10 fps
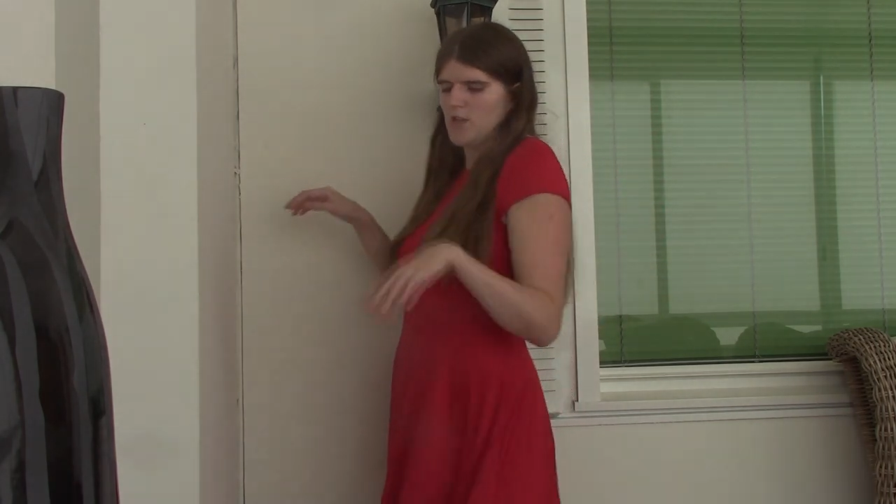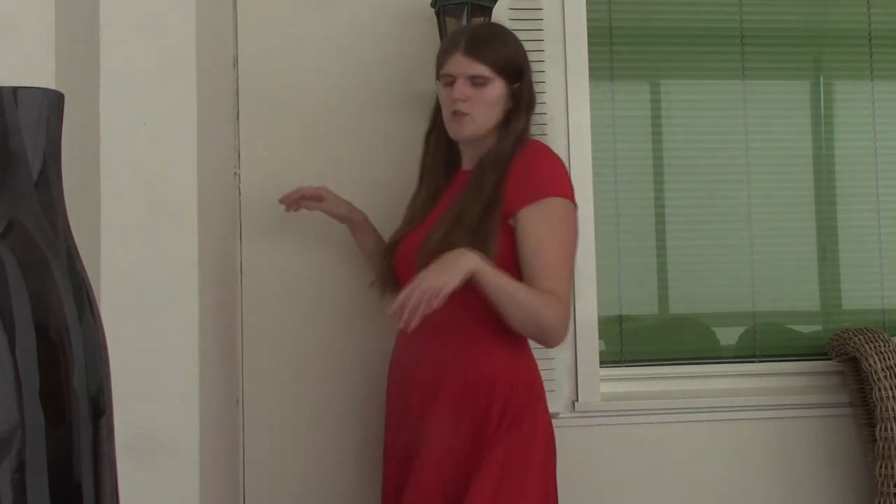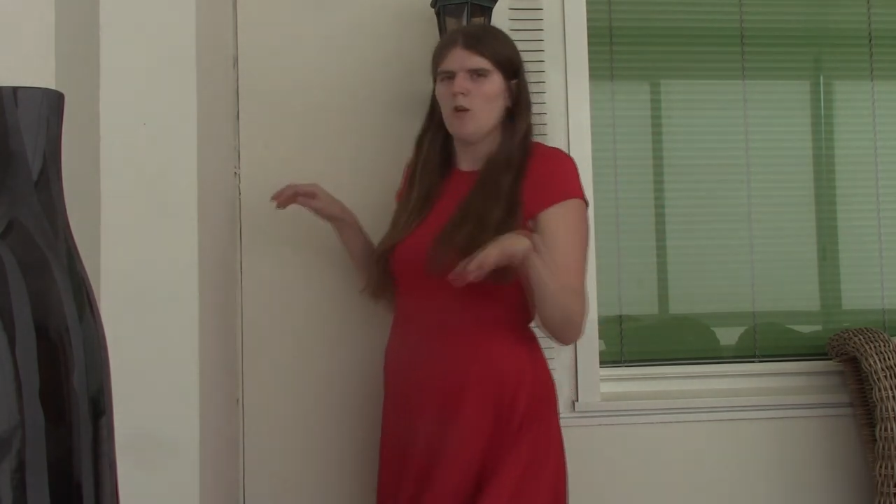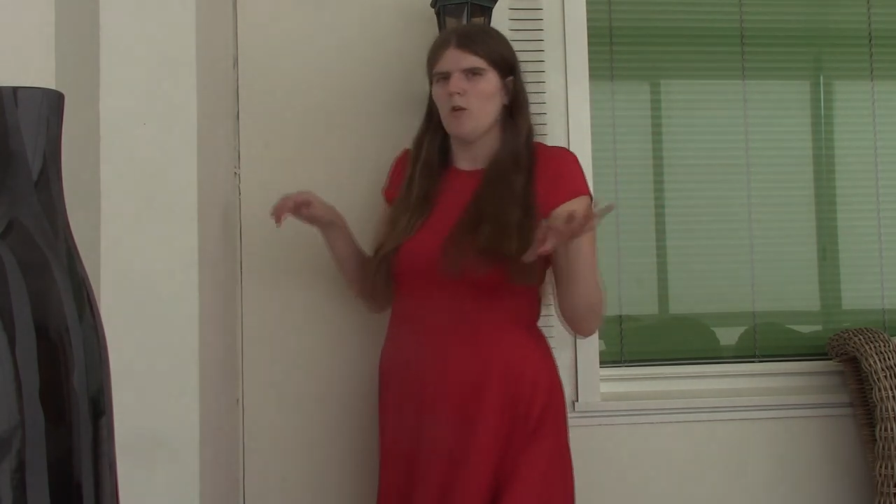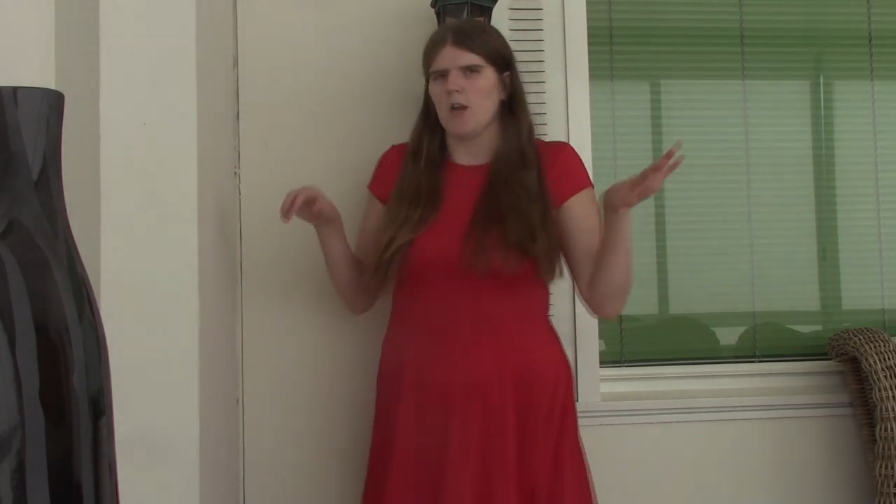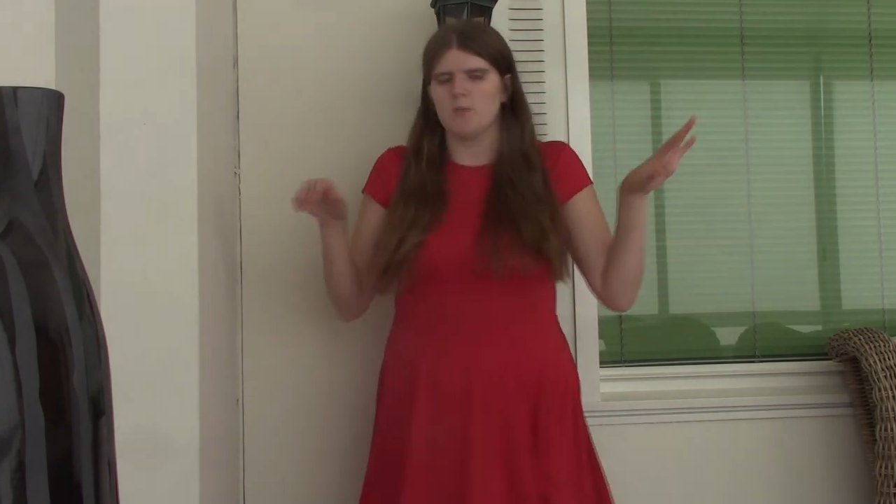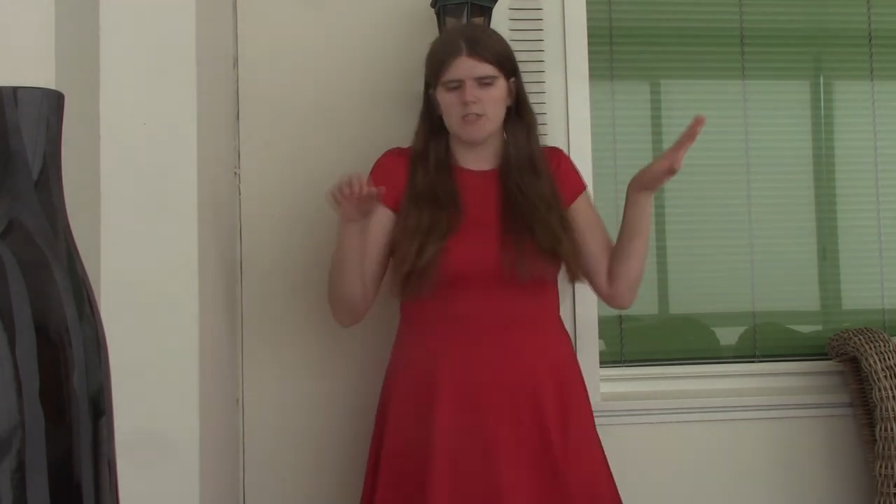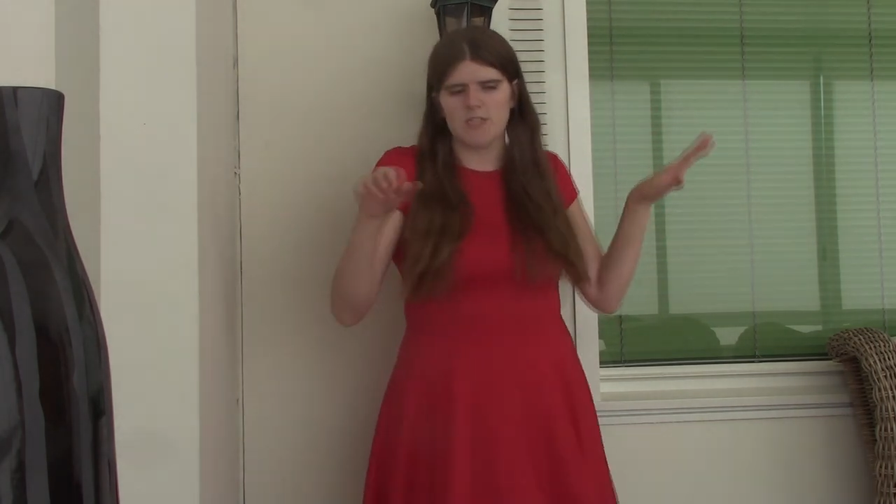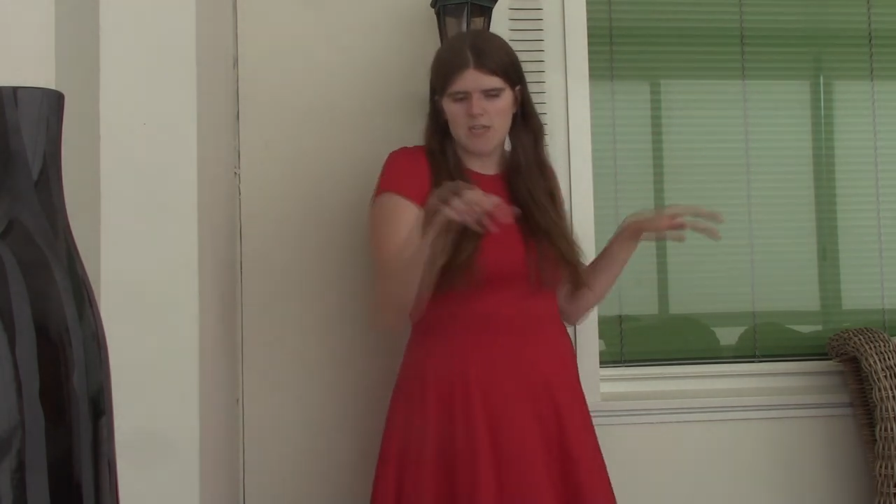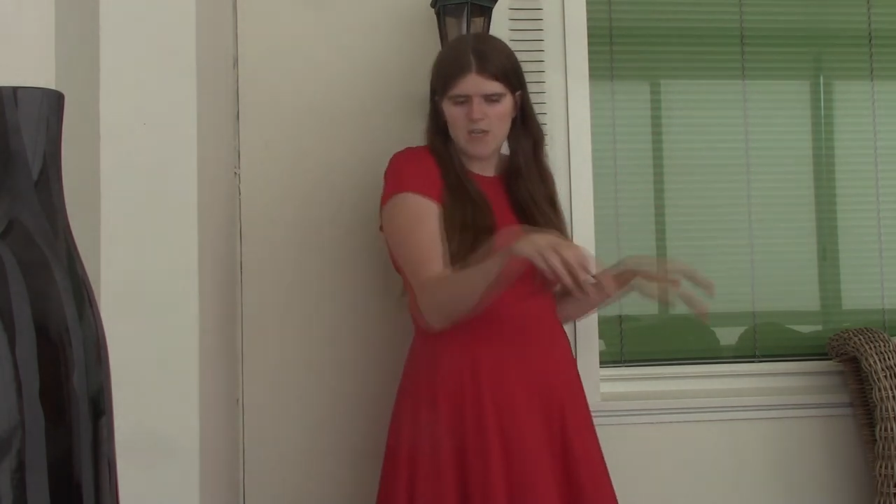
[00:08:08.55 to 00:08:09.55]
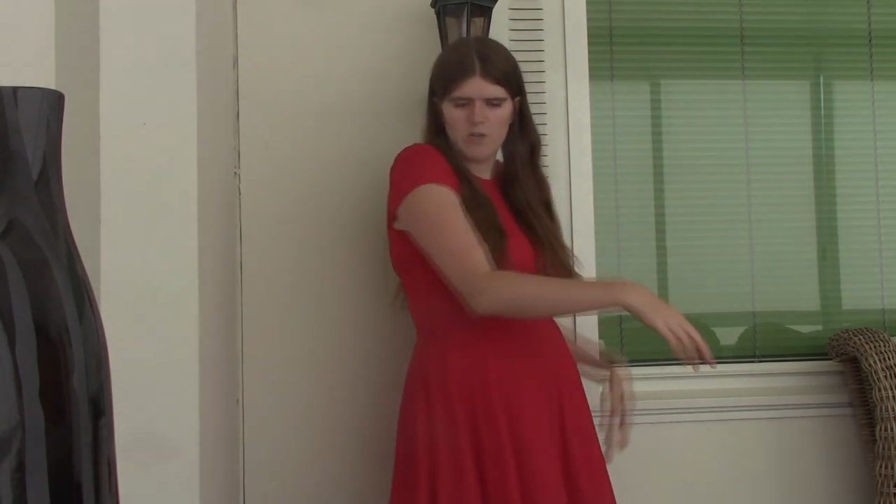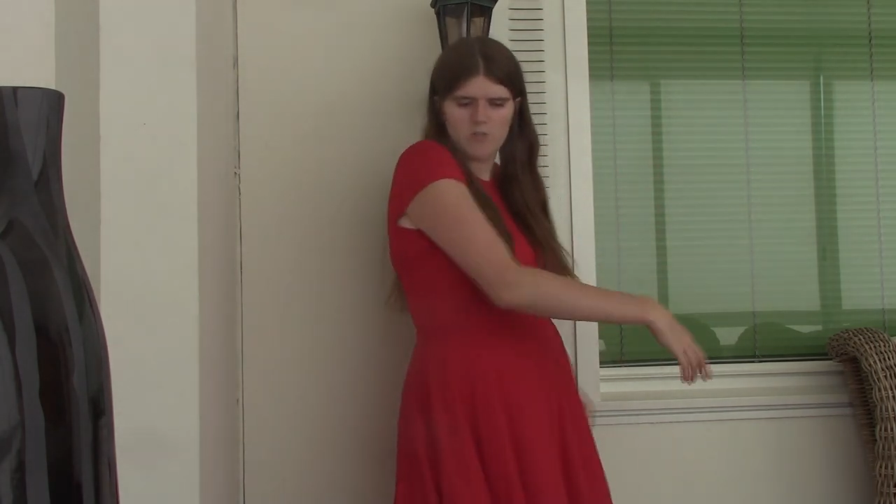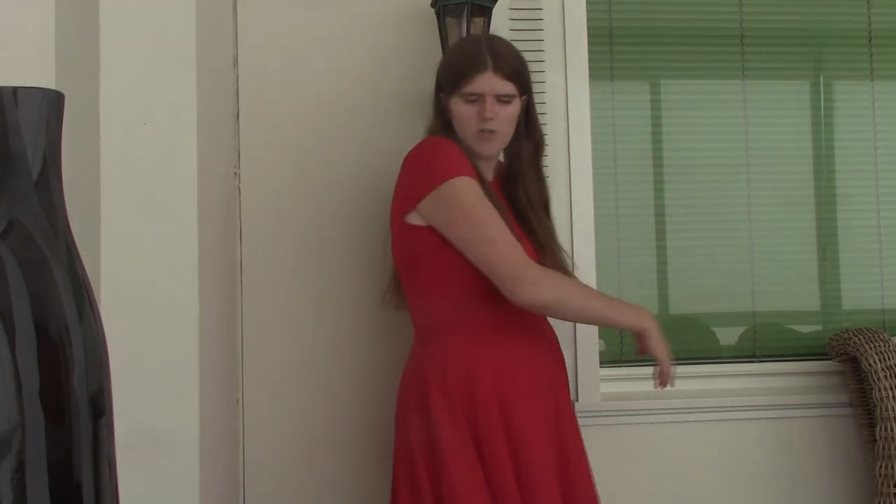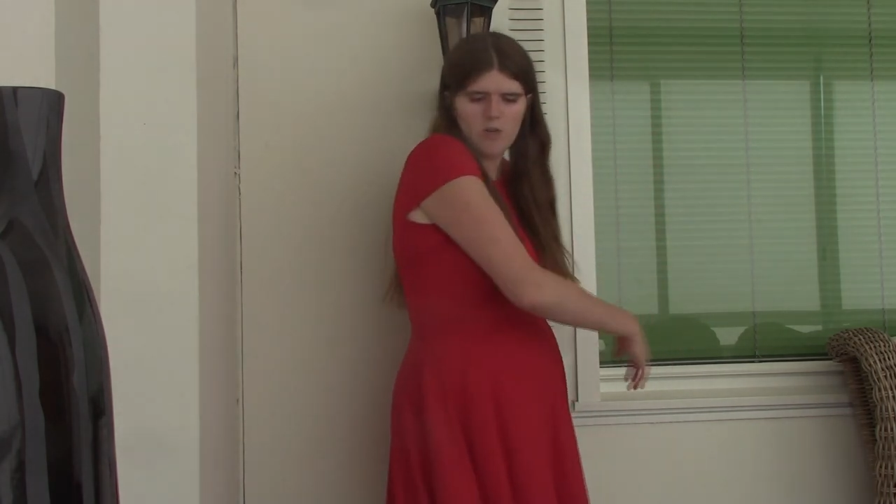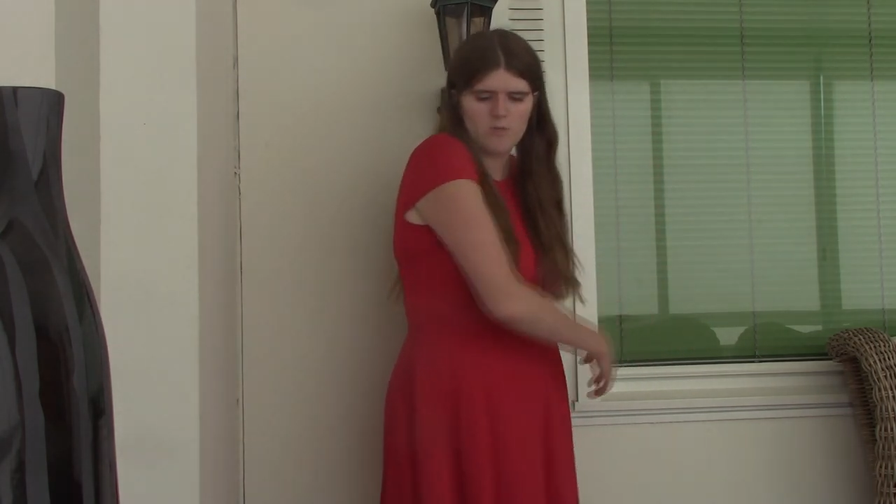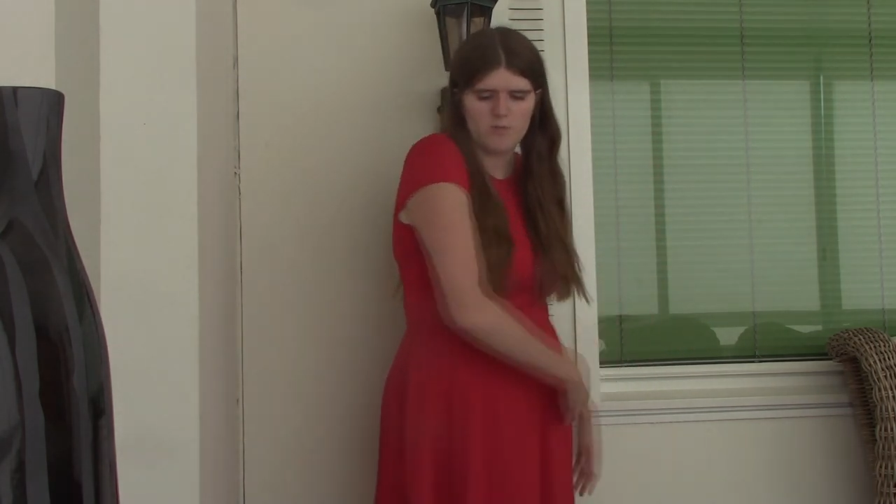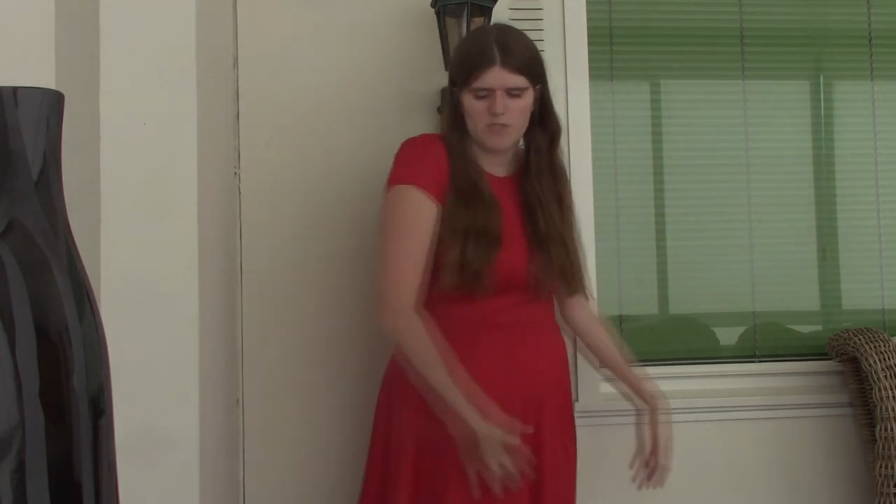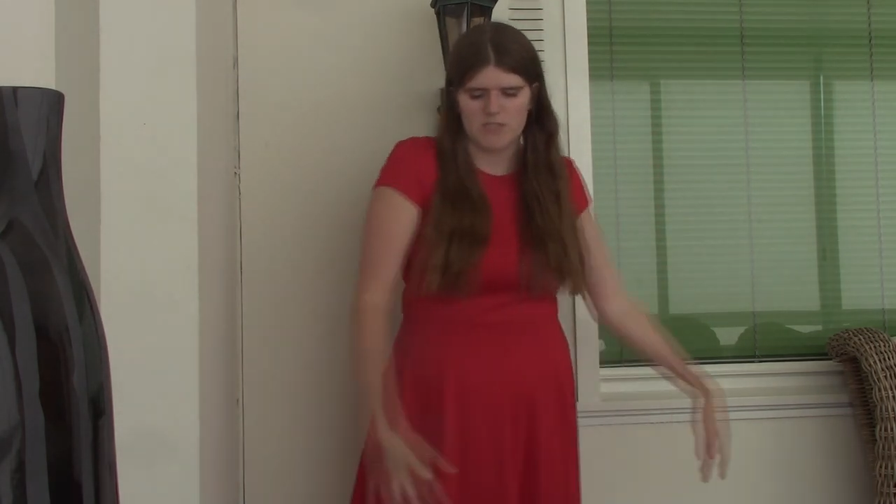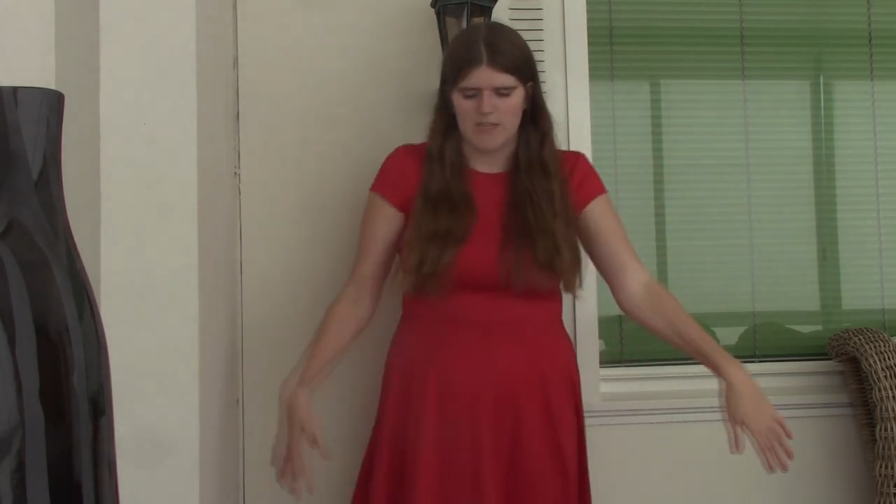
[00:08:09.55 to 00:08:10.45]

So I will see how it goes with the